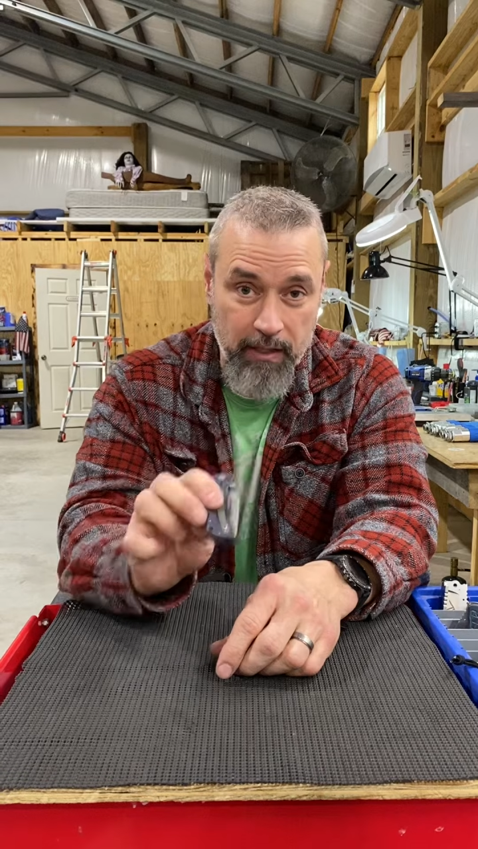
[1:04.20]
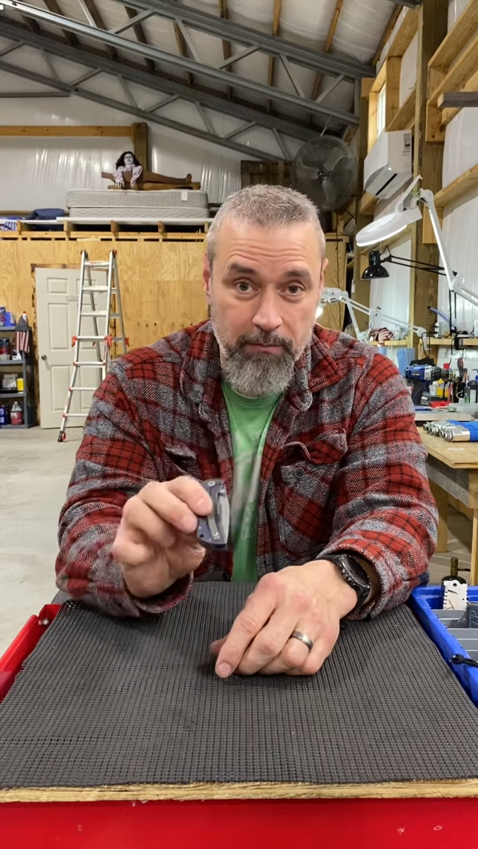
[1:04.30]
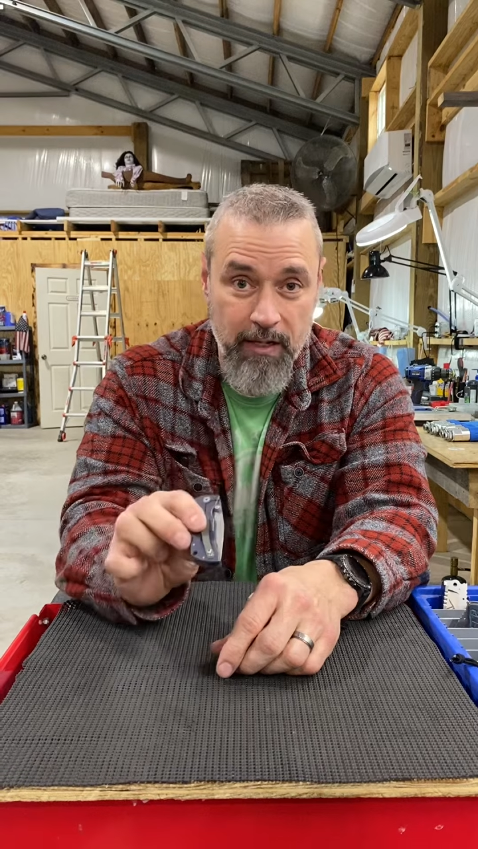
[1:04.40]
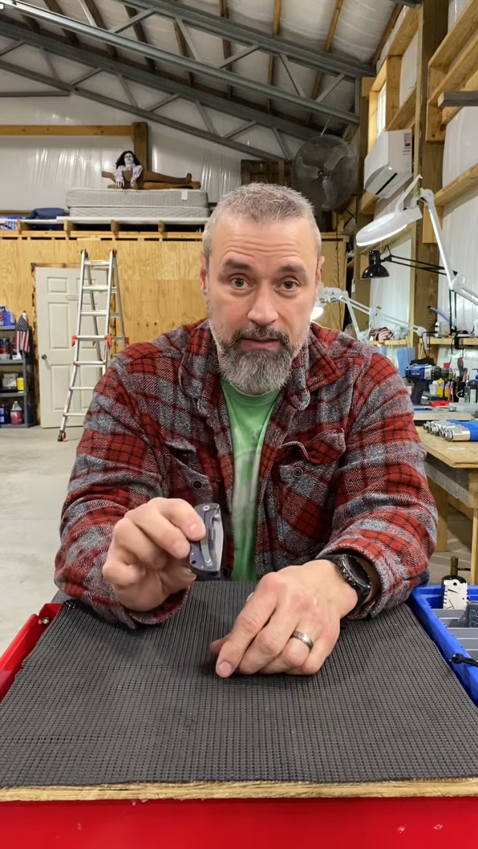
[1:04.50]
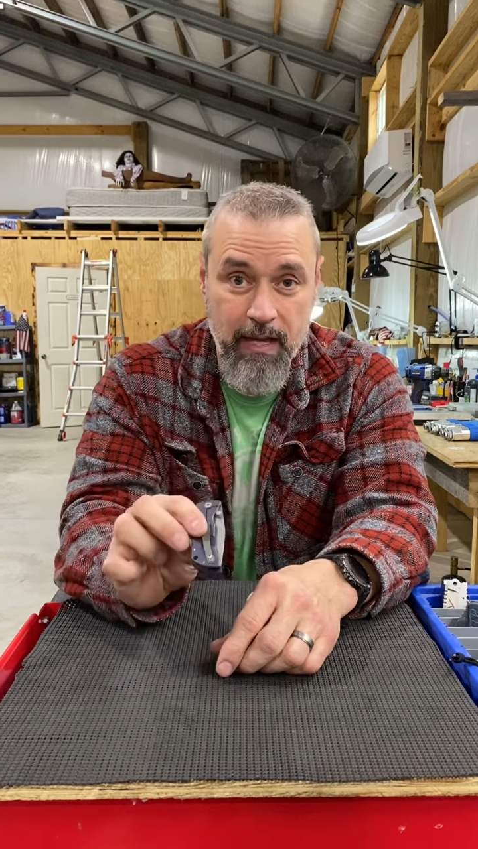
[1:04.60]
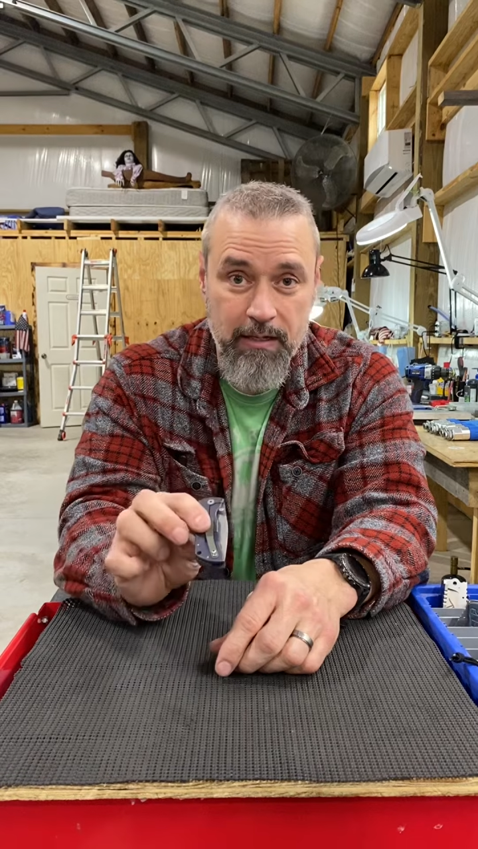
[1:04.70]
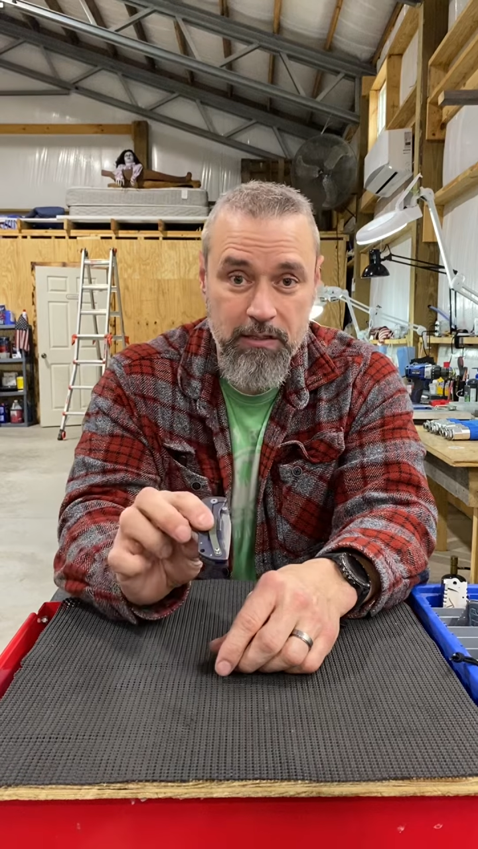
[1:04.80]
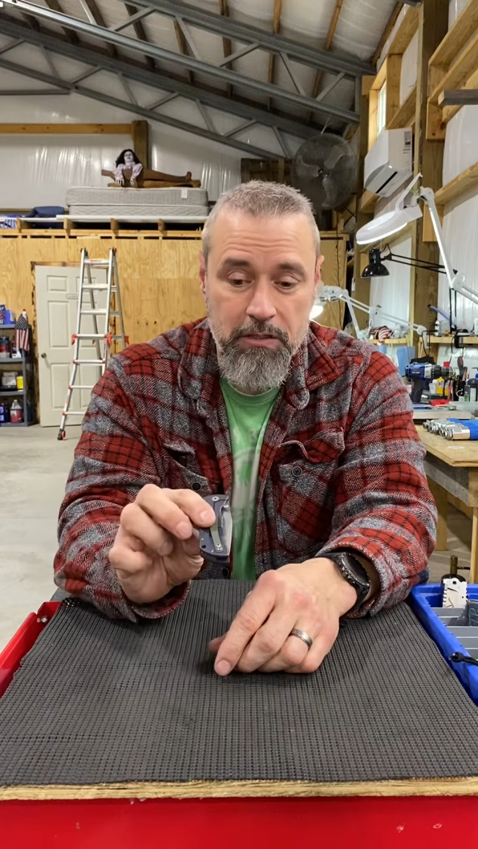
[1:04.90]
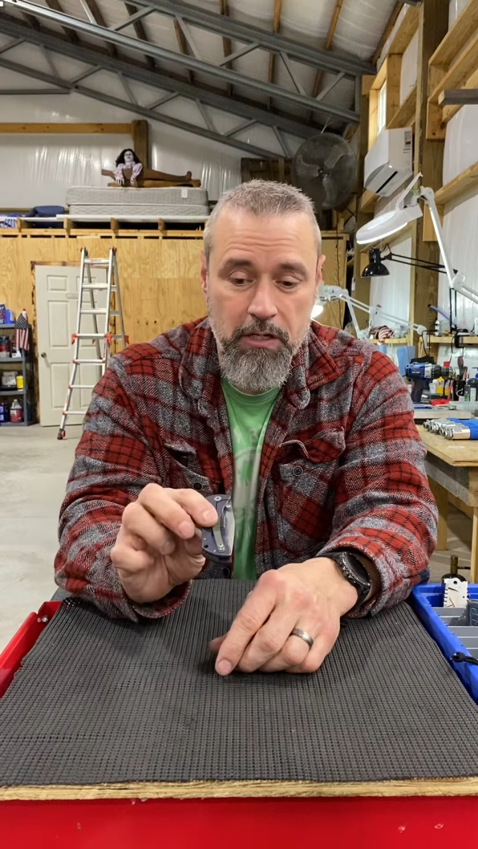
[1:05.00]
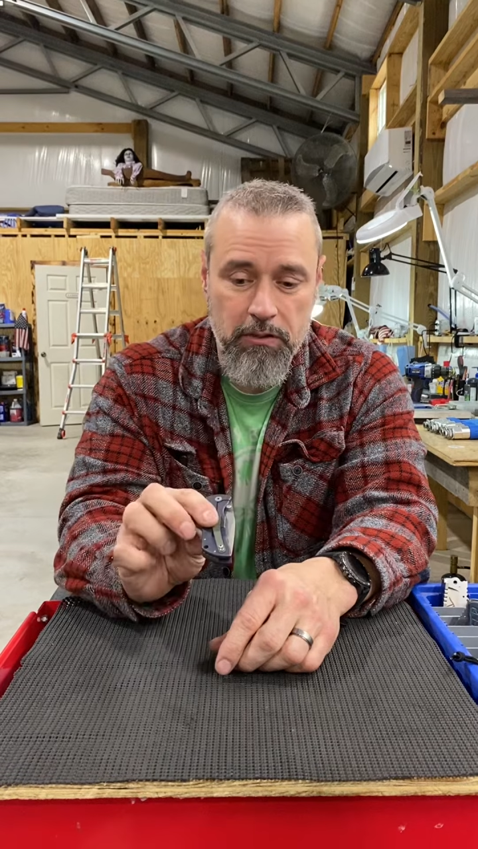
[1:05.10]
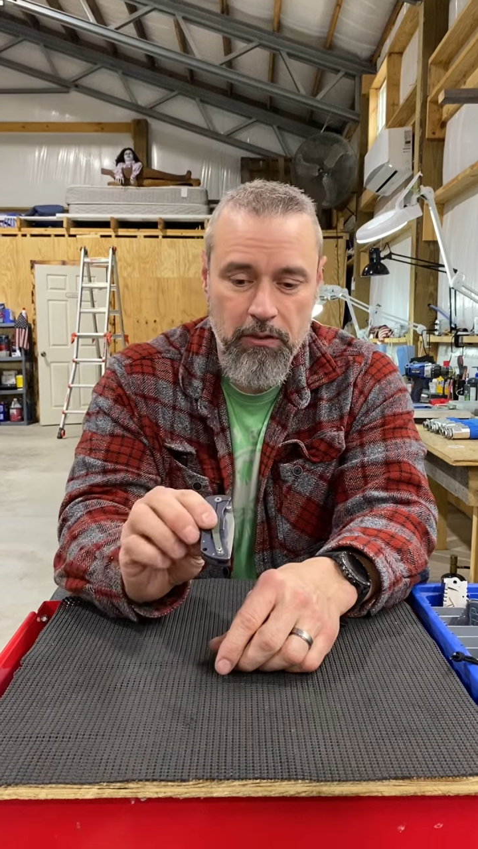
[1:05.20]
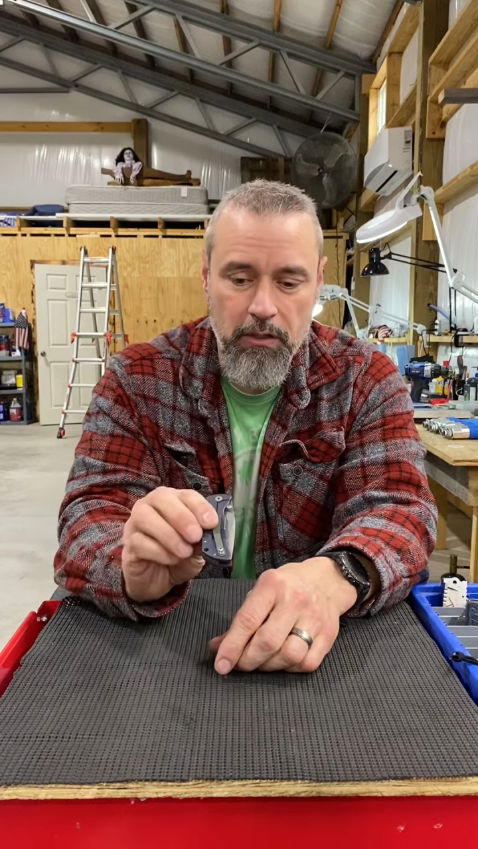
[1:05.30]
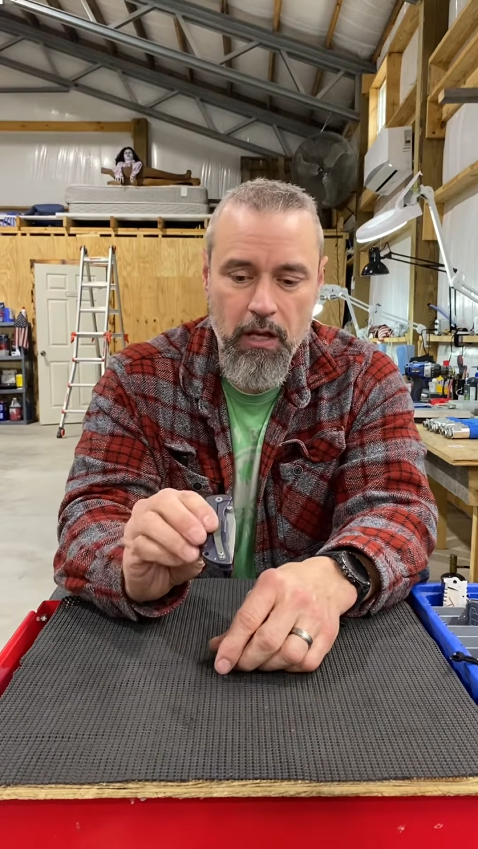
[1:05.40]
them like that intentionally.